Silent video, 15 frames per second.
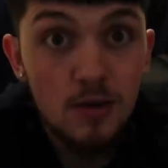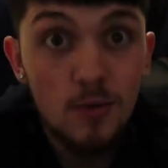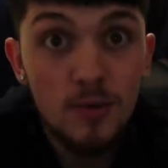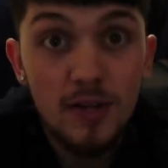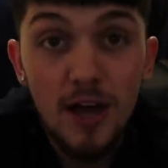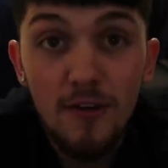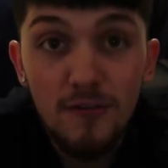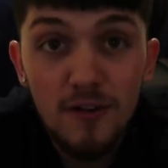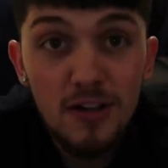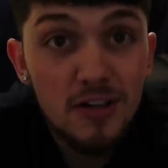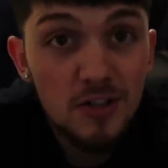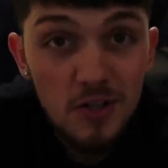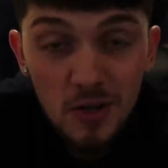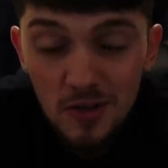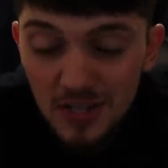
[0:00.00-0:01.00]
without further
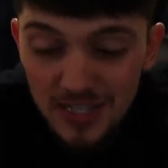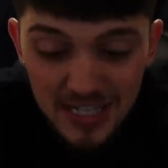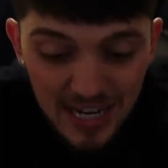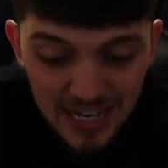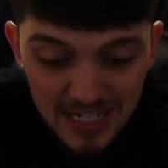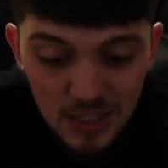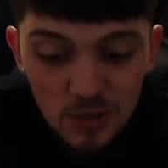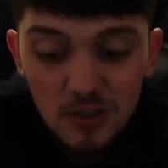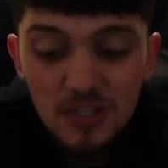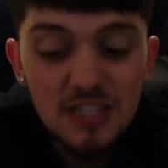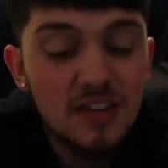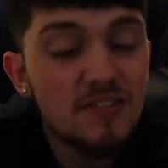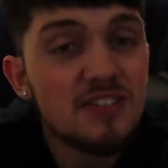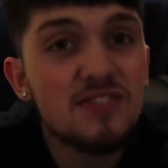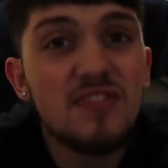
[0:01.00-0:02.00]
ado, let's get into this.
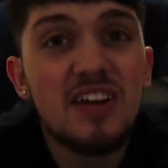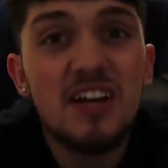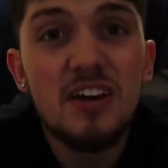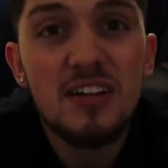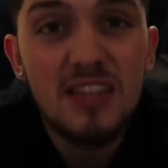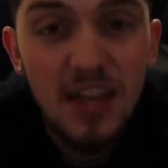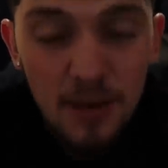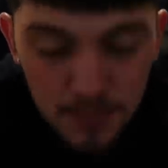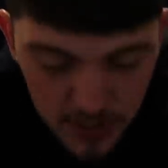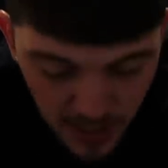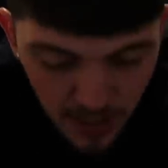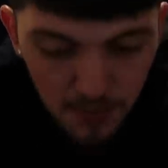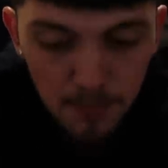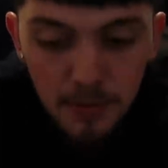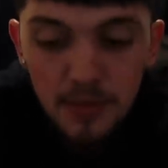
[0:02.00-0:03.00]
Give this video a thumbs
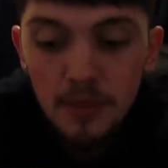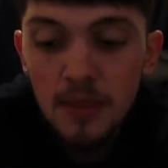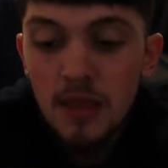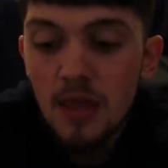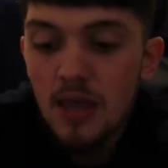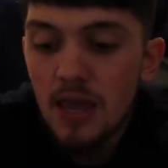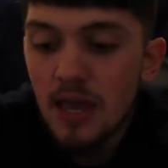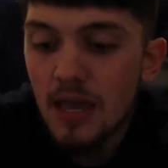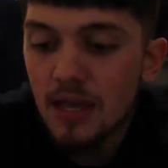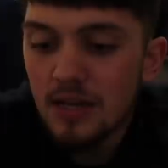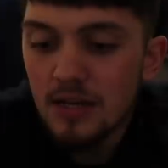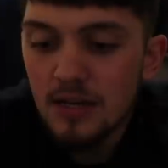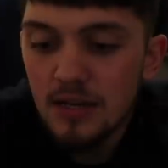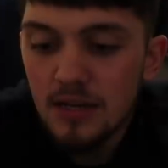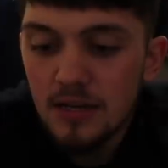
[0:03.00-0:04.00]
up.
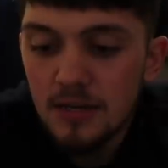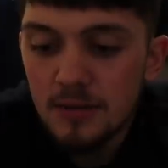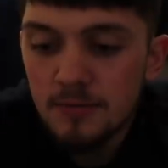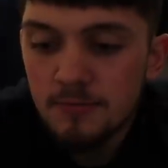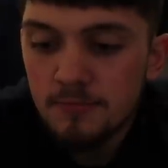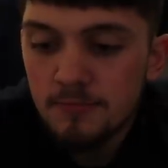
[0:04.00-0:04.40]
And uh,